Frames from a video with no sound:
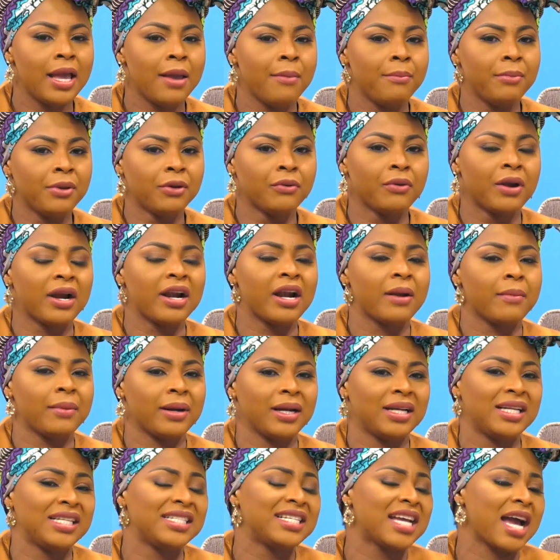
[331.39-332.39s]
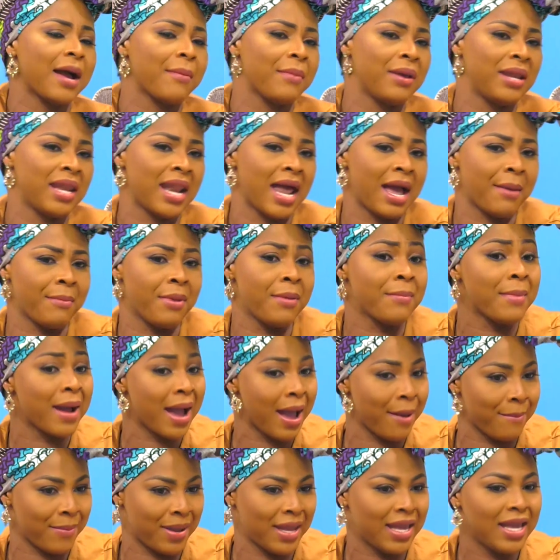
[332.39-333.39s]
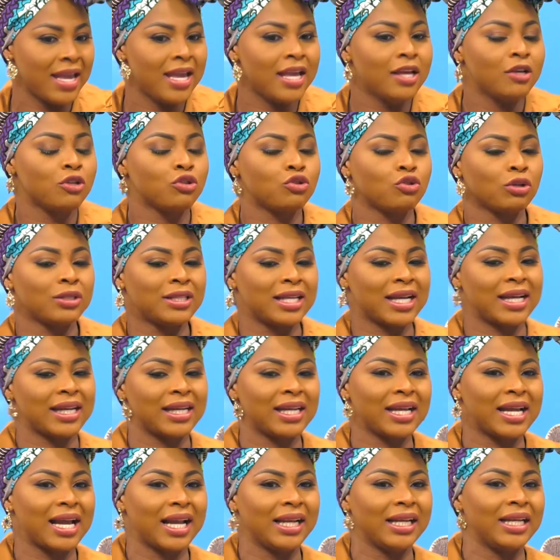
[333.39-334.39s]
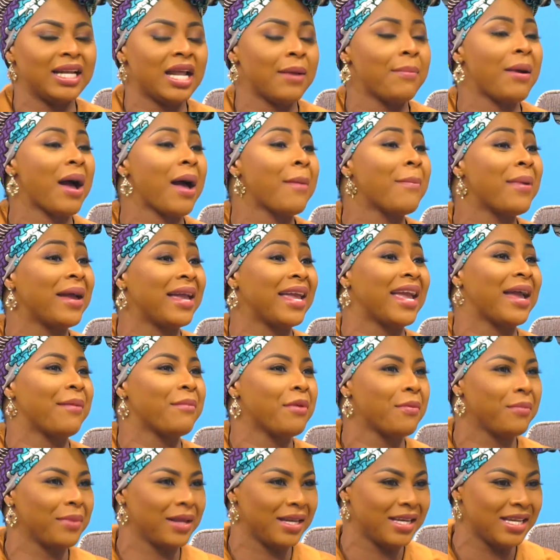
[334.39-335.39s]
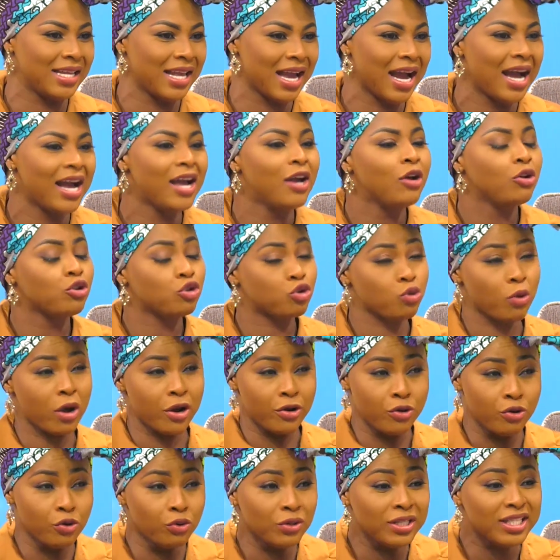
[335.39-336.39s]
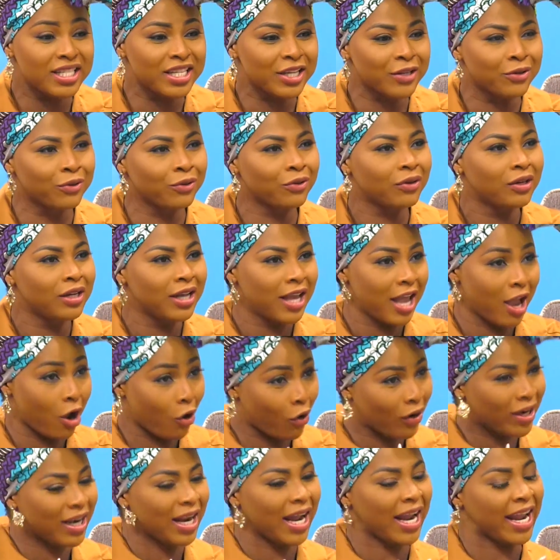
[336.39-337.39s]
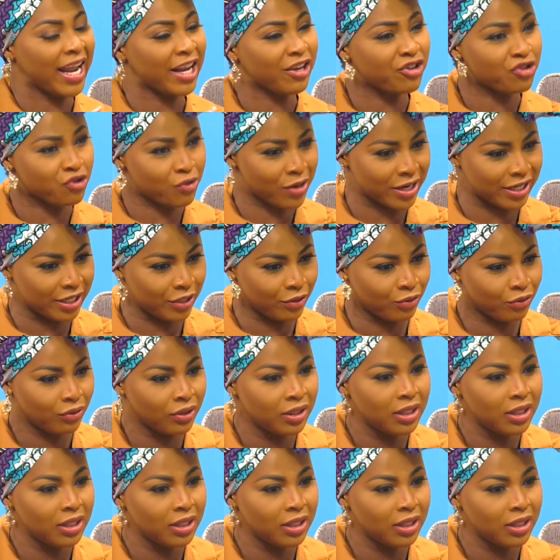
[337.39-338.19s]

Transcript: My great grandmother did jam in my mommy. So technically, never have a yemi media. So I know, you know, I want a hatred, you know.